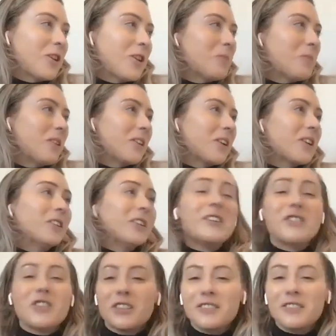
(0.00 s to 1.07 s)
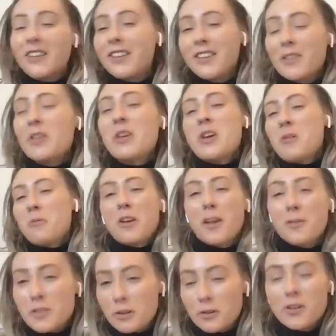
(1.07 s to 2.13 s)
should I put it, collegiate, we all
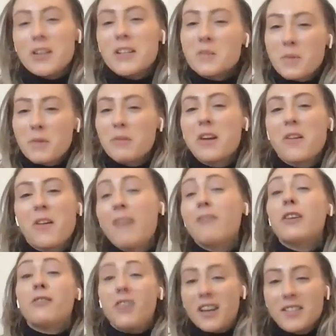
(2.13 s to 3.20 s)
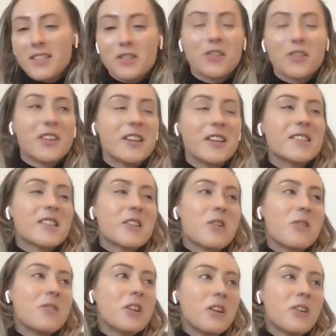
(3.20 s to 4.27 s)
have degrees, but we don't have advanced degrees.
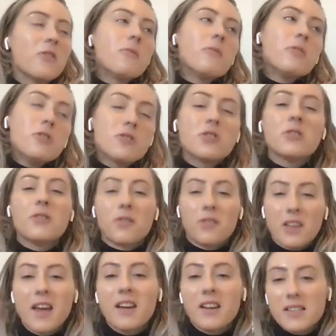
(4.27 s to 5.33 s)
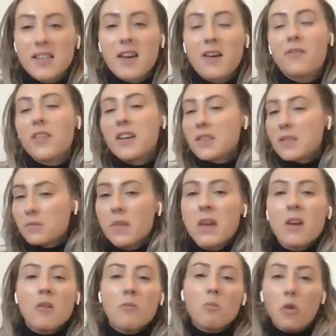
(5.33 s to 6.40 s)
So, usually for the NSF, that's
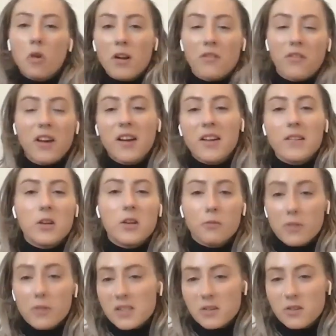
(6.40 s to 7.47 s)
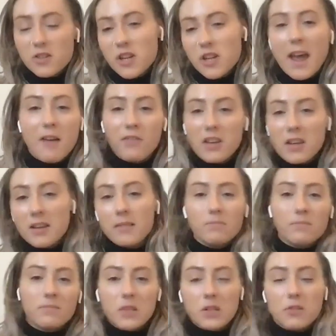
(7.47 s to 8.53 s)
more of a research
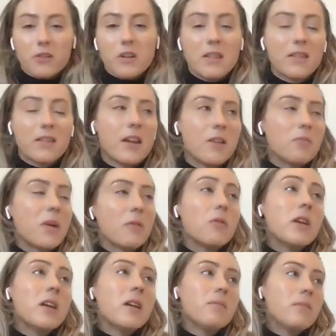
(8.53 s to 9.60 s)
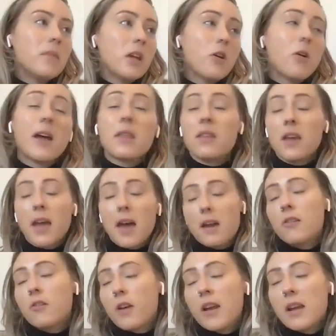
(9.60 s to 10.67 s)
heavy degree thing. But we, I think had
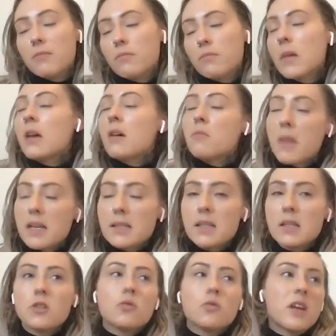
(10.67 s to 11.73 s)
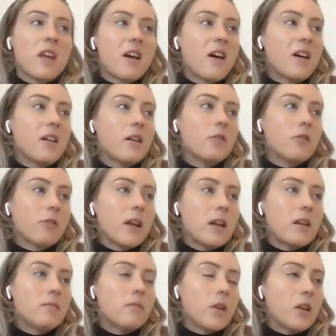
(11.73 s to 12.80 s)
a great message. We had a
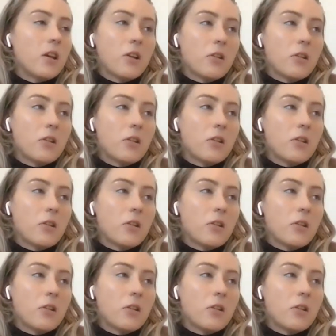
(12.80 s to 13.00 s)
great,